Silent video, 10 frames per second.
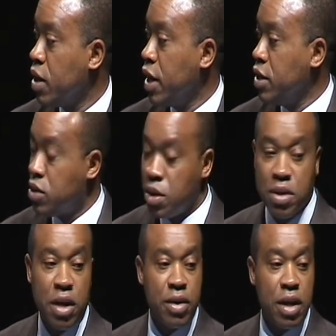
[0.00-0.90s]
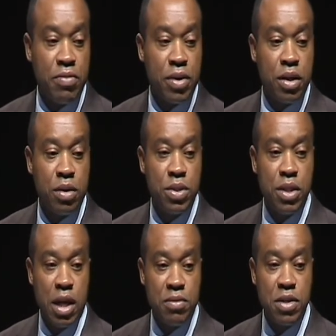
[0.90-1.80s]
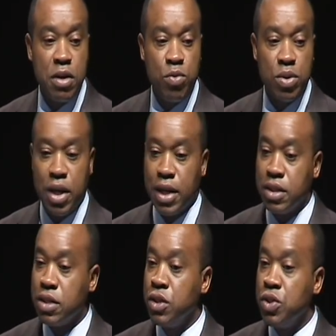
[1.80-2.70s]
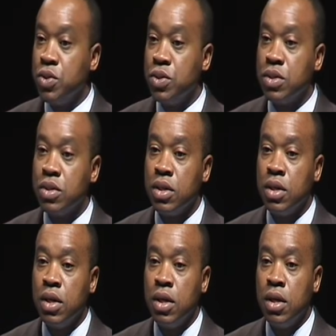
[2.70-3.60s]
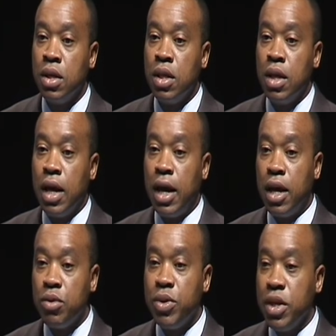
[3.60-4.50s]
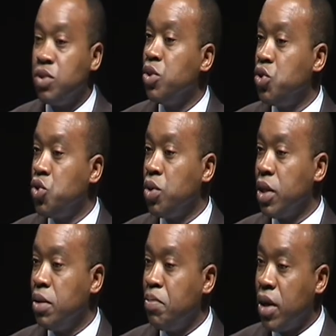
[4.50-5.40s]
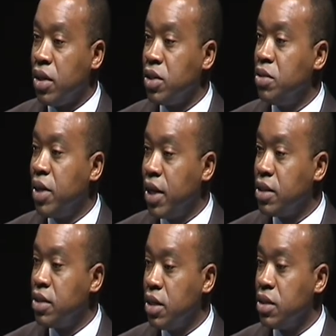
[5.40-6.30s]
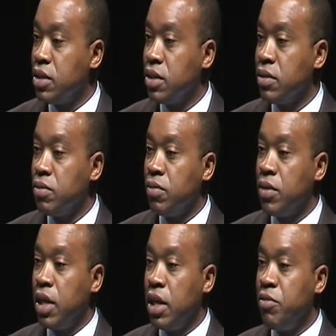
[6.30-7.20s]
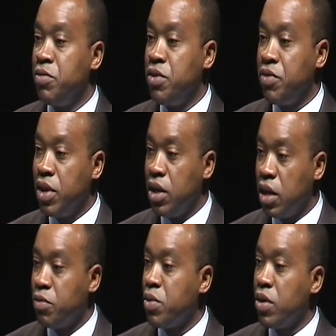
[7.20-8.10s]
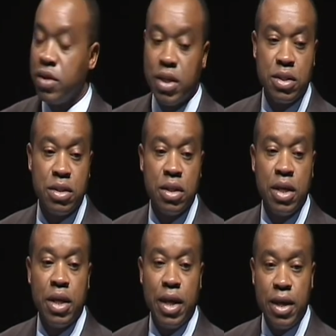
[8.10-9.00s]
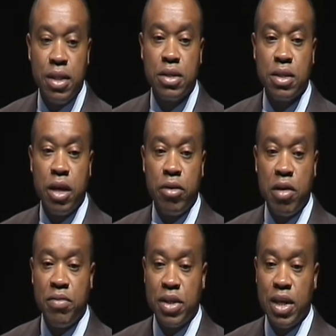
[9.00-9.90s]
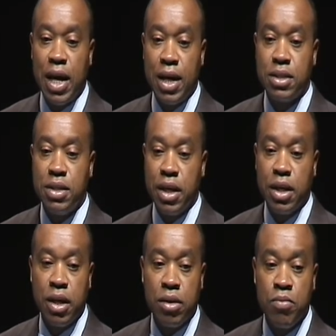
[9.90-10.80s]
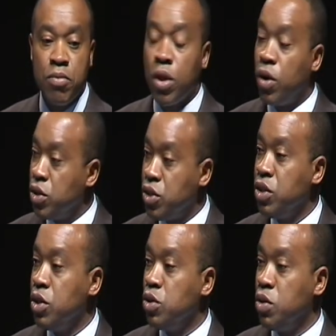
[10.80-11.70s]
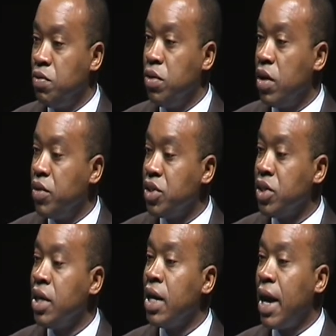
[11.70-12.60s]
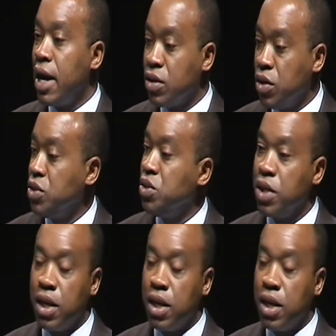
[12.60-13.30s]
In sub-Saharan Africa, we still have safe water access issues, and we need to ensure that the partnerships that exist that have driven a lot of progress in this area over the last decade continue to flourish and continue to